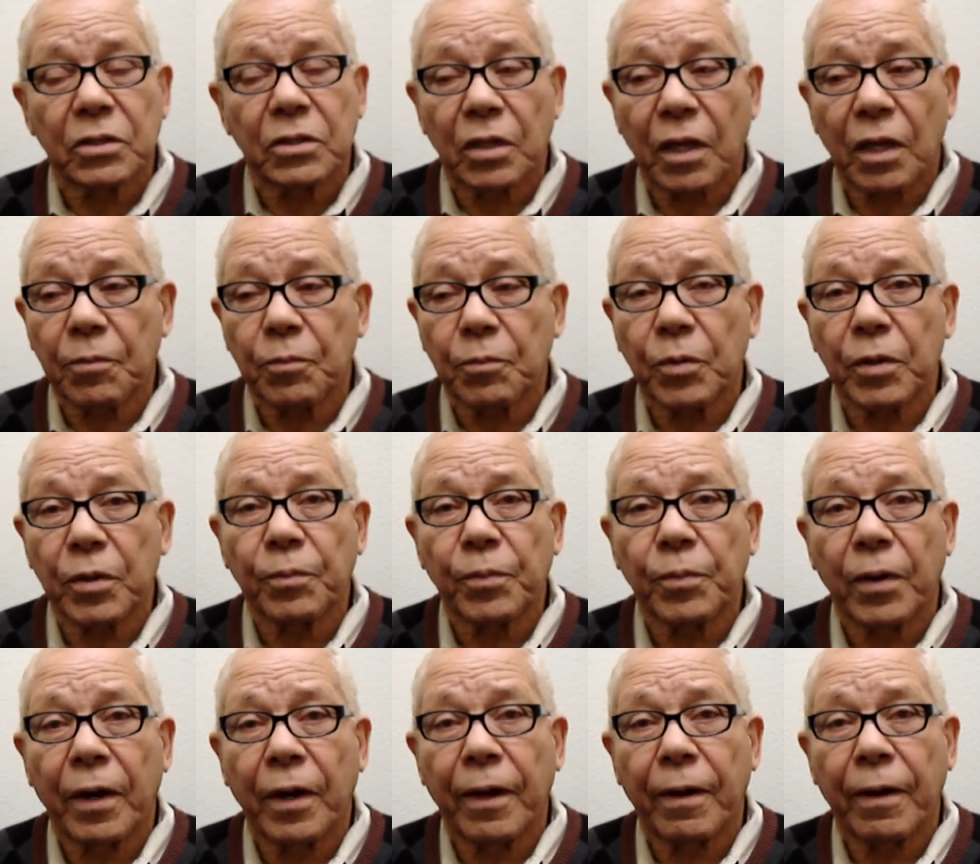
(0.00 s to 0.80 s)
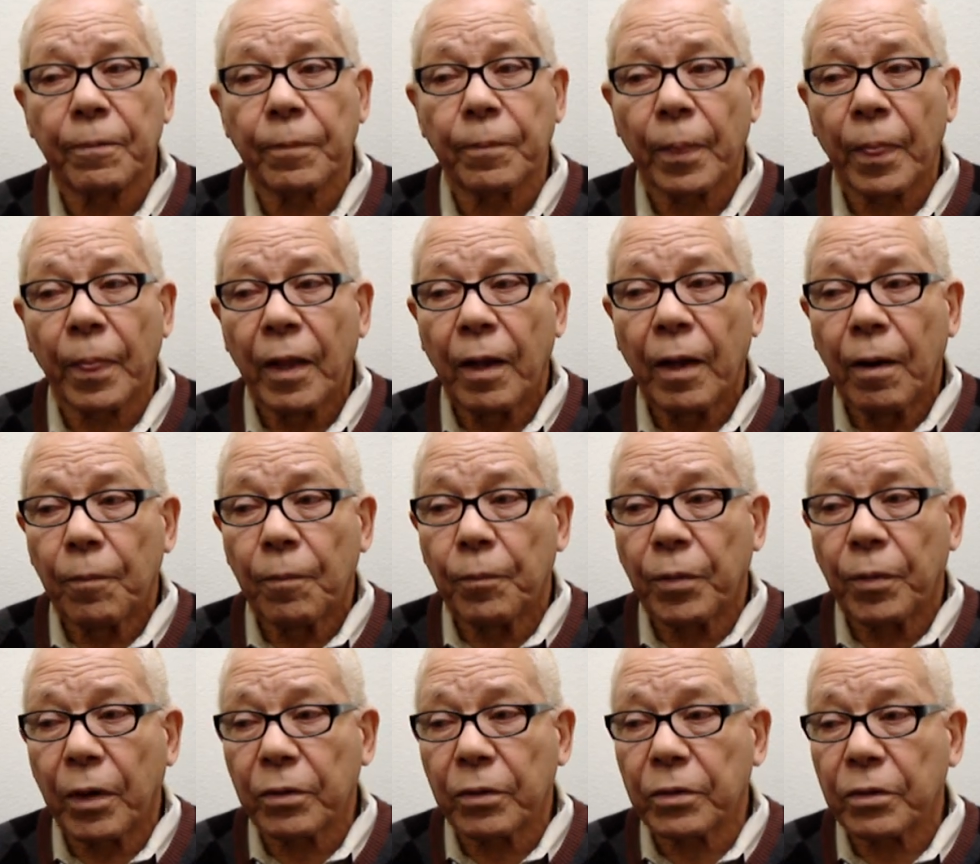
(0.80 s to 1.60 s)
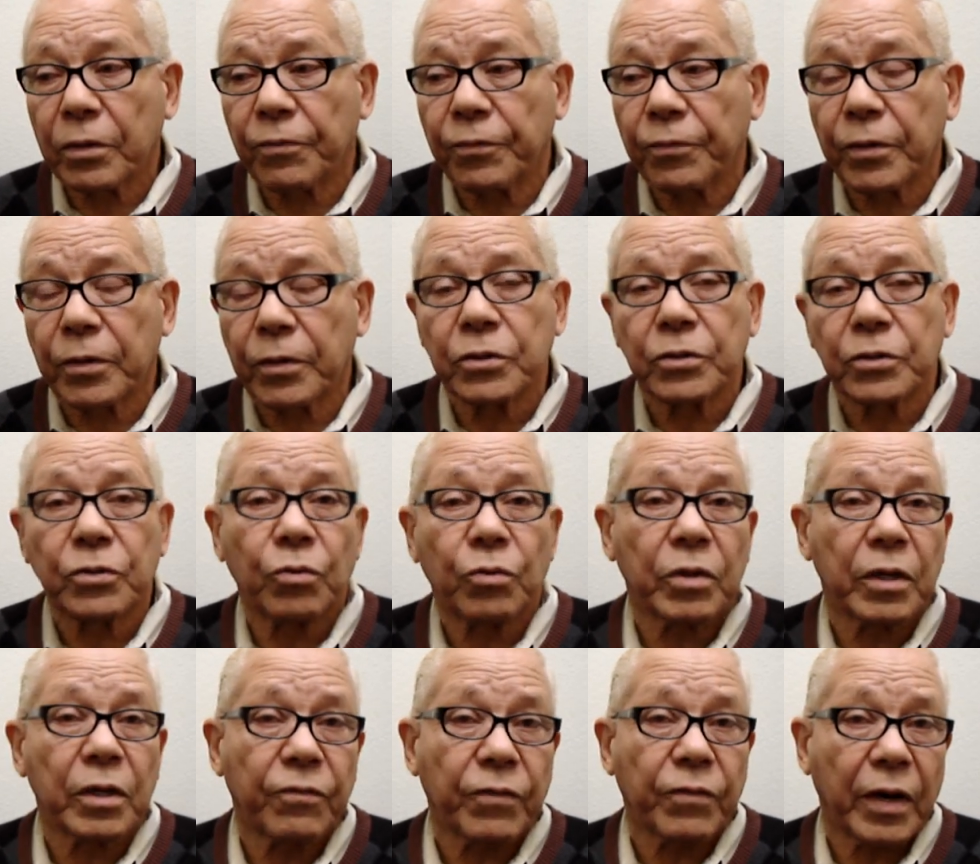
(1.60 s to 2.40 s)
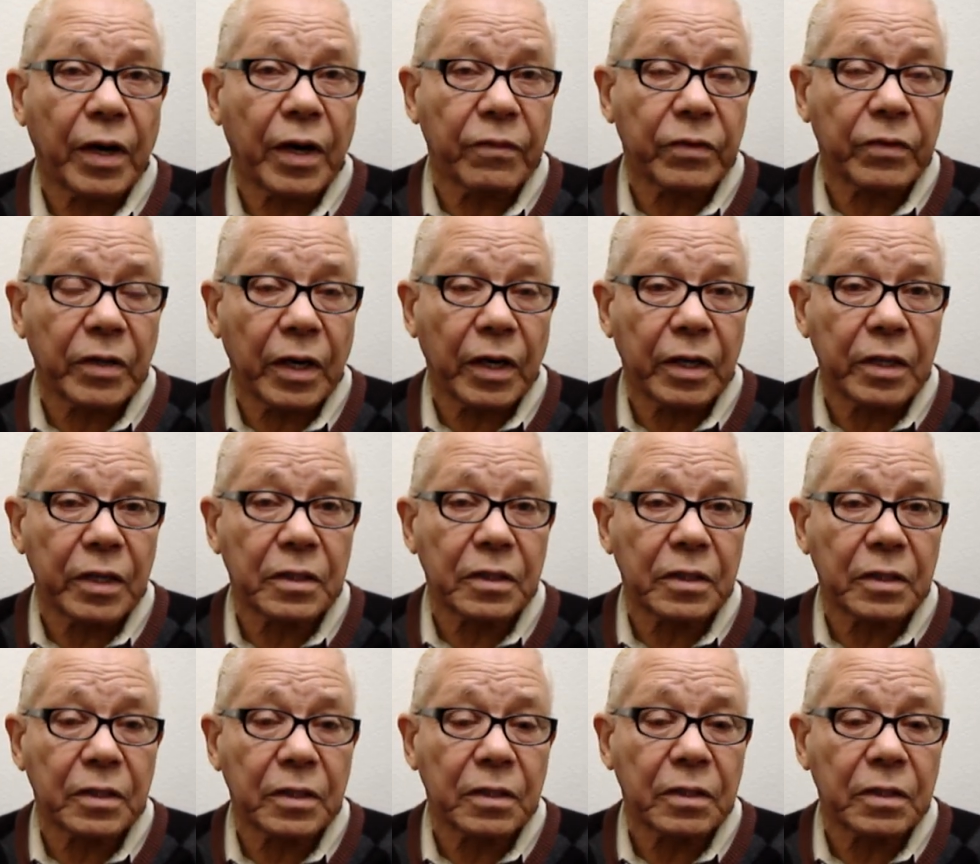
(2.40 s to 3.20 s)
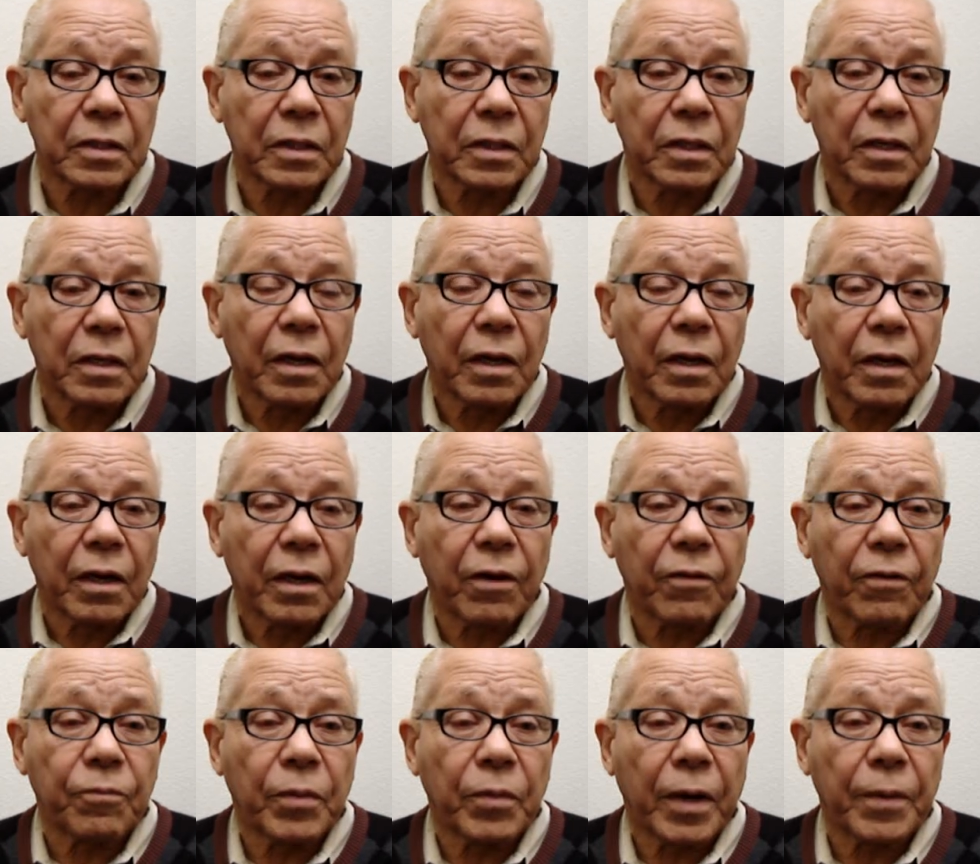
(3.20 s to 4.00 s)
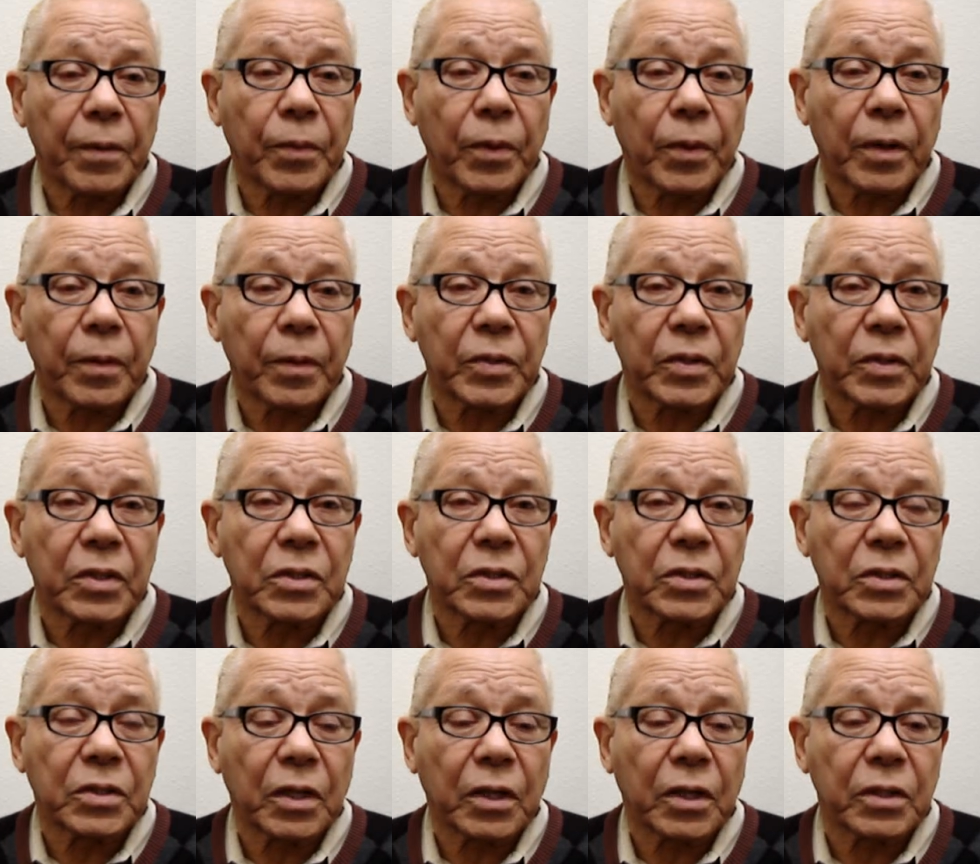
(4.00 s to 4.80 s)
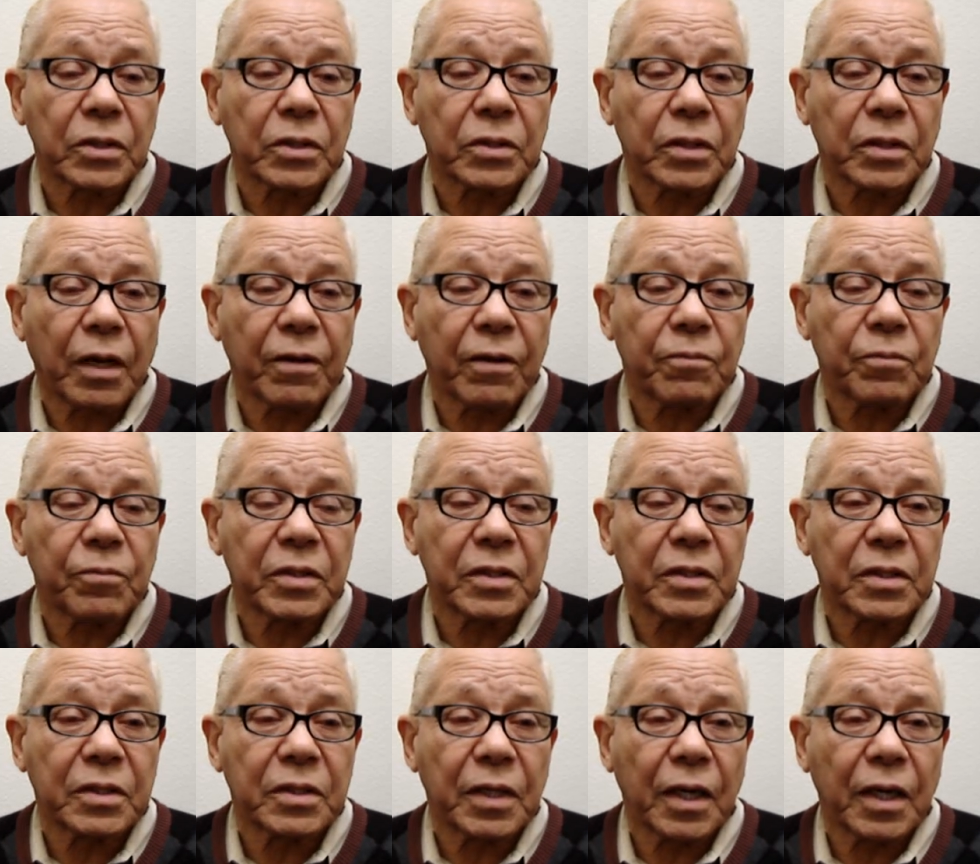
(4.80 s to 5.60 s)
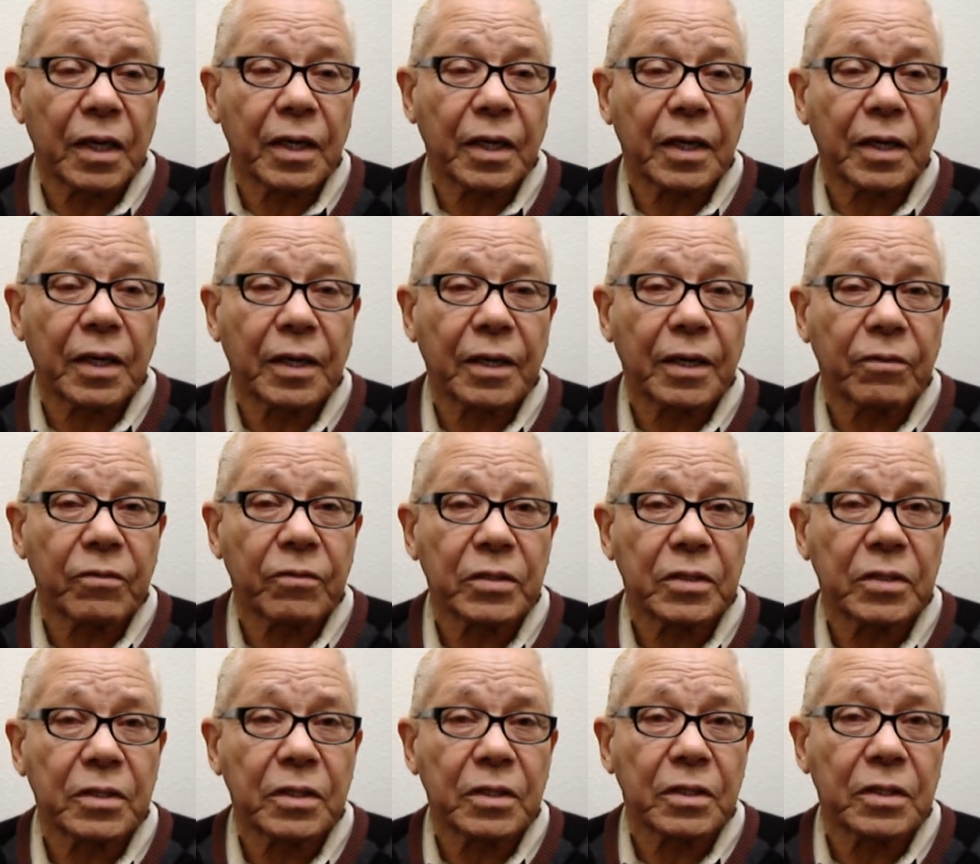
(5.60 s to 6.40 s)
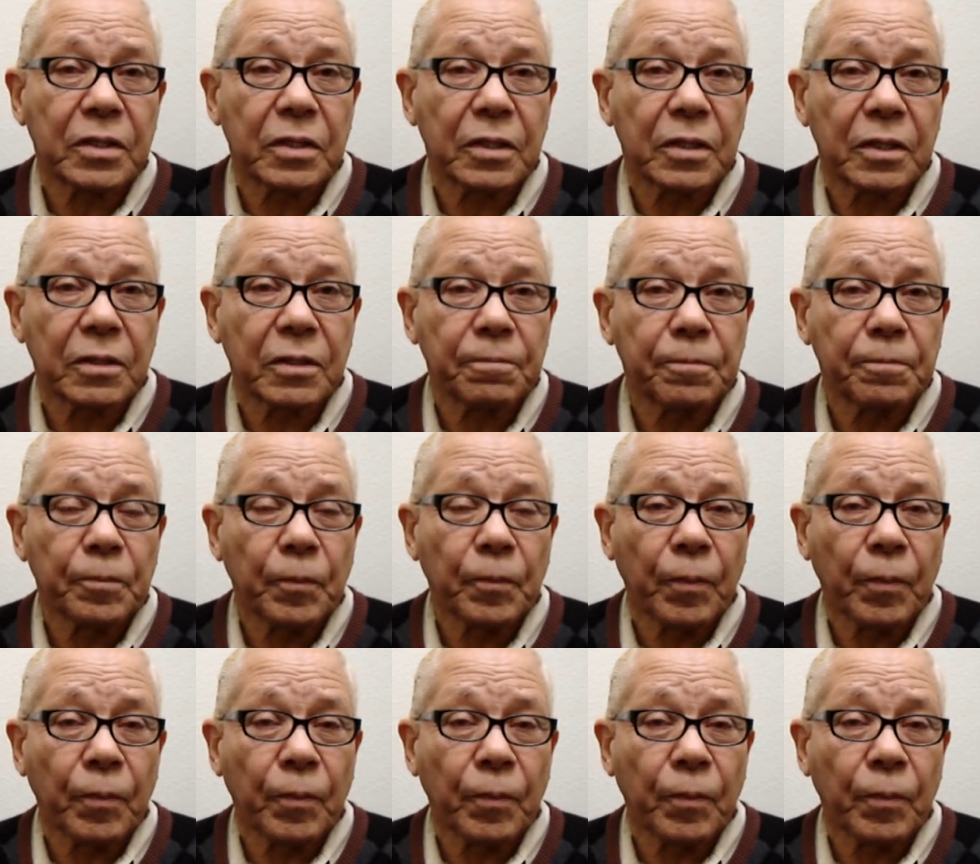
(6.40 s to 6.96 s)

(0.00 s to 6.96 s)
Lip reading: Celebrity Prime bought the first 25 cases of my barbecue sauce. I've been selling it ever since then.